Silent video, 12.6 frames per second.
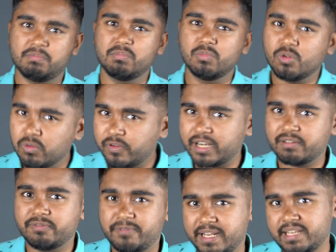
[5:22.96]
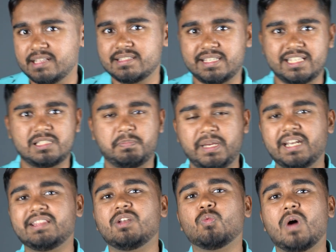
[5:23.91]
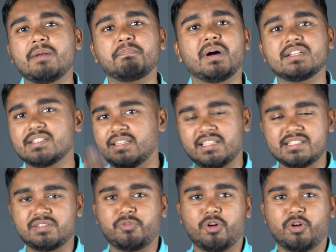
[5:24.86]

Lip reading: move at a very insane speed, and then one punch and then they just